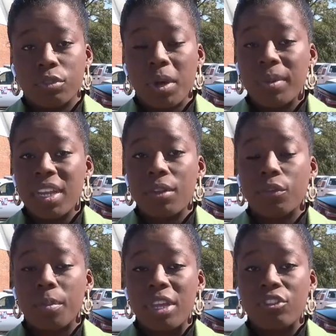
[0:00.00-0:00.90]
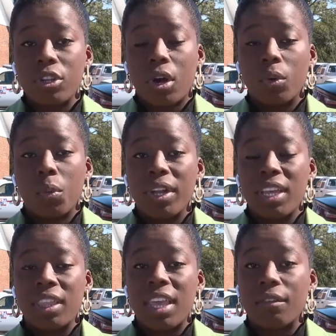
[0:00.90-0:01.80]
some updated information on what
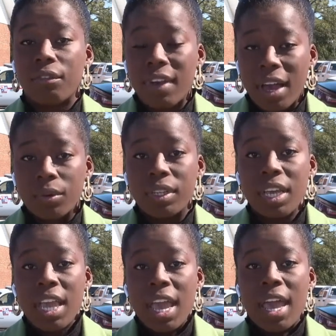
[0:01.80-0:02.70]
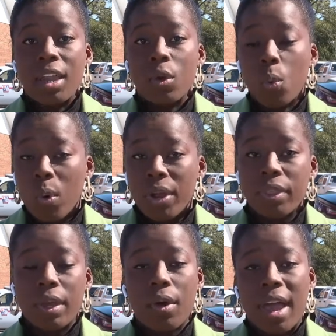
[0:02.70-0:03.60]
they have found and
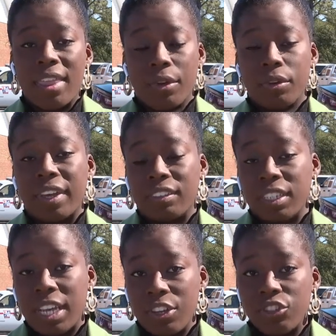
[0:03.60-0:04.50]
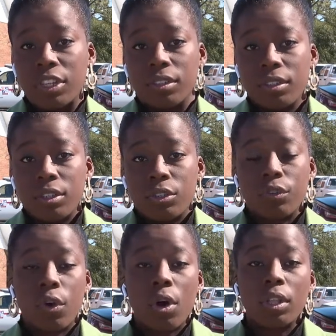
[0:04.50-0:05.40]
where they're at in their investigation.
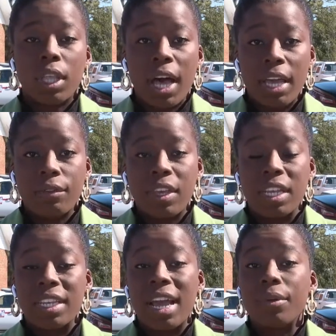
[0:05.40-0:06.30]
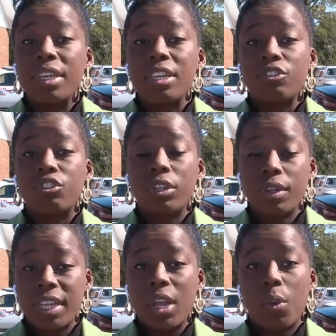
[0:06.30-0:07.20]
So far live in Down East,
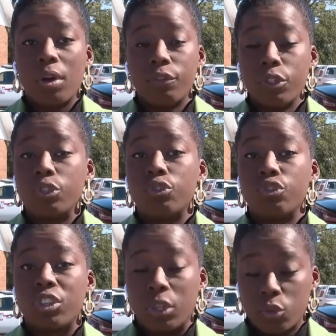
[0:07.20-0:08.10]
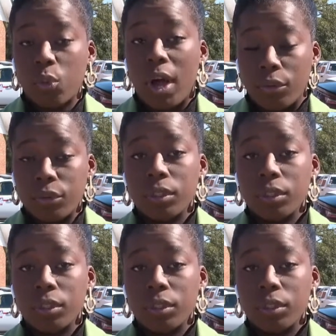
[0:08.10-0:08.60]
Sharon Dankwa for News Channel 12.